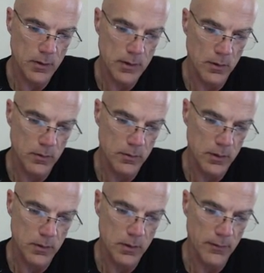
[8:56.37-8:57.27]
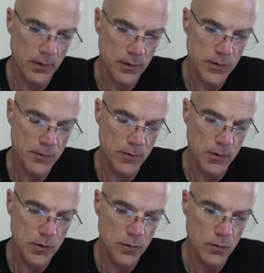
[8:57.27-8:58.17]
so the difference of
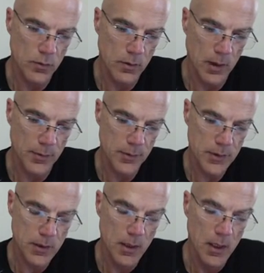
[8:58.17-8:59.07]
these two numbers,